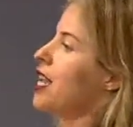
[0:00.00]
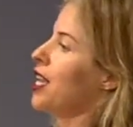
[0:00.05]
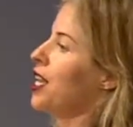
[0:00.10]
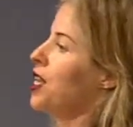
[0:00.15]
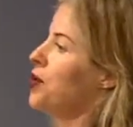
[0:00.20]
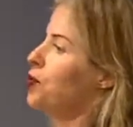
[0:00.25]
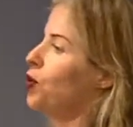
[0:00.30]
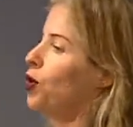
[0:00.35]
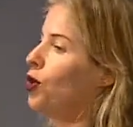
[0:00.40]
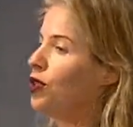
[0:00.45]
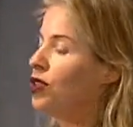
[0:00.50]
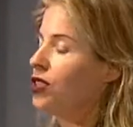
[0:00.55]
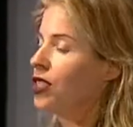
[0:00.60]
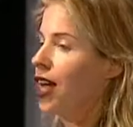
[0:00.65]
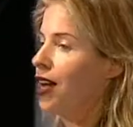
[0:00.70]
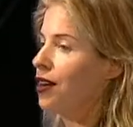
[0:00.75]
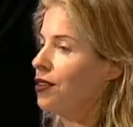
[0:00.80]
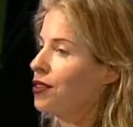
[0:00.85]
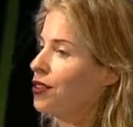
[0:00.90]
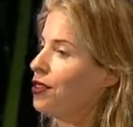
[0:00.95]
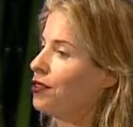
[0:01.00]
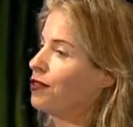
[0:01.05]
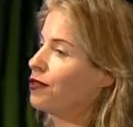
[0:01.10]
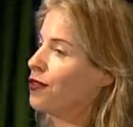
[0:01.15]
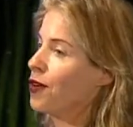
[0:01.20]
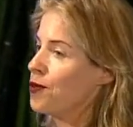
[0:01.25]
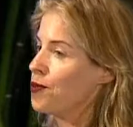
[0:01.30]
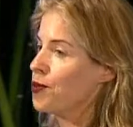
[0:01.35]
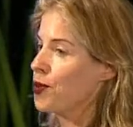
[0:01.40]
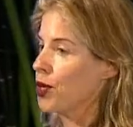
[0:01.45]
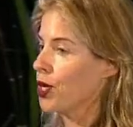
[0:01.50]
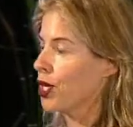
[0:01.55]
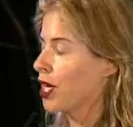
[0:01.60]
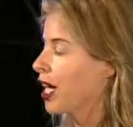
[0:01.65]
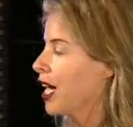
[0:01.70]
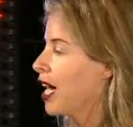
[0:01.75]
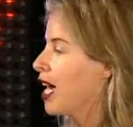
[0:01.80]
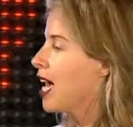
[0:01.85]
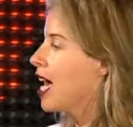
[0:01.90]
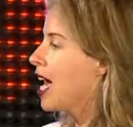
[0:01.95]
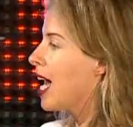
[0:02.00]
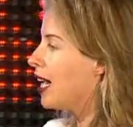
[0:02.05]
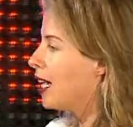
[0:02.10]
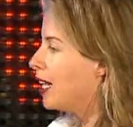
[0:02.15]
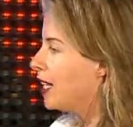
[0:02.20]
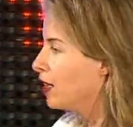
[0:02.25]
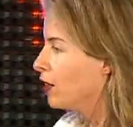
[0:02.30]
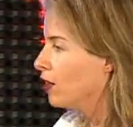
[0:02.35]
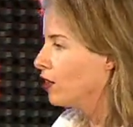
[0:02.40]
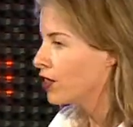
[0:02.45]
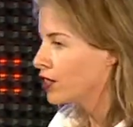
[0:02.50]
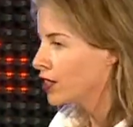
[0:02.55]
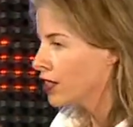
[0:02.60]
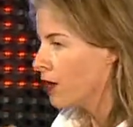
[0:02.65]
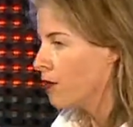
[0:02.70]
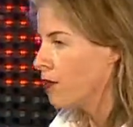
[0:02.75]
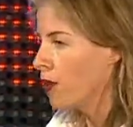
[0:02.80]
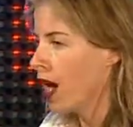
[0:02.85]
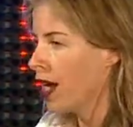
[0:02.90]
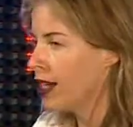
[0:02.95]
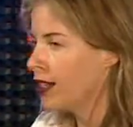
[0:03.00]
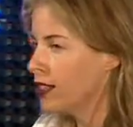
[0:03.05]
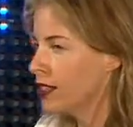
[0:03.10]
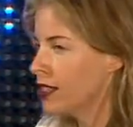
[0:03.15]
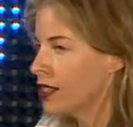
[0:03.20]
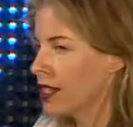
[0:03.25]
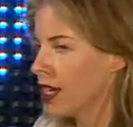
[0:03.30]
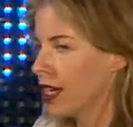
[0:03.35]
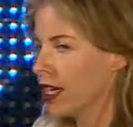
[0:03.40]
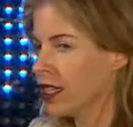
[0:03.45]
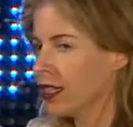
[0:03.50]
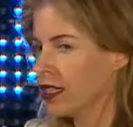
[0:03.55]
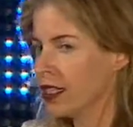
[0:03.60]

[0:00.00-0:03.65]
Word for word: He pulls out the phone book, and he looks up Einstein.